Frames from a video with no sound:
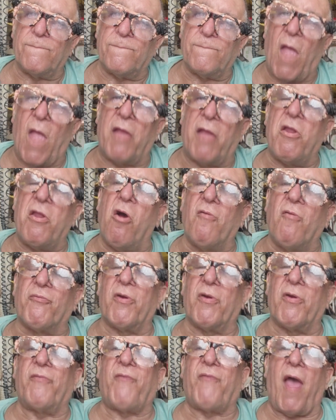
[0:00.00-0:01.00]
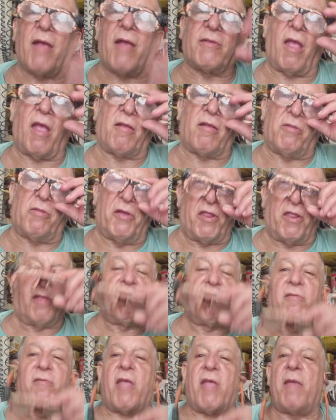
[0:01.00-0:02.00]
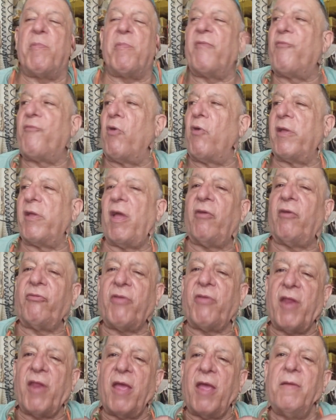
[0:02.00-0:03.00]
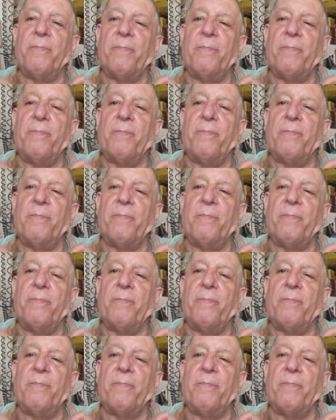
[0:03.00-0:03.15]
I know for a fact I cleared it the day before yesterday,